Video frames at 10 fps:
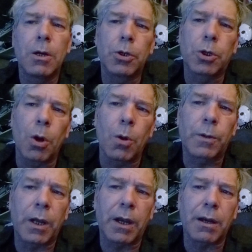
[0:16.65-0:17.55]

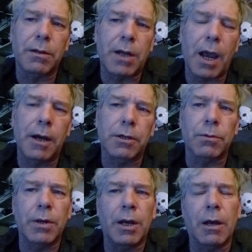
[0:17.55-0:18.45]
jolting and
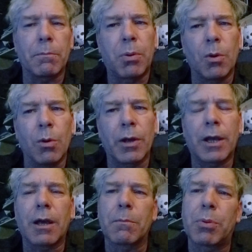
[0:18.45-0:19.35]
tasering and
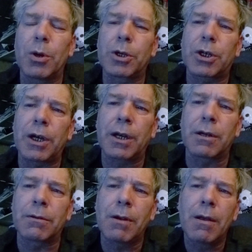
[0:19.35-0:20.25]
pulling and pushing
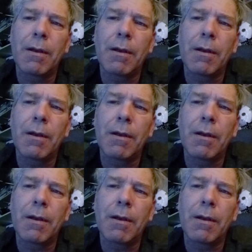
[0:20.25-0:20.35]
and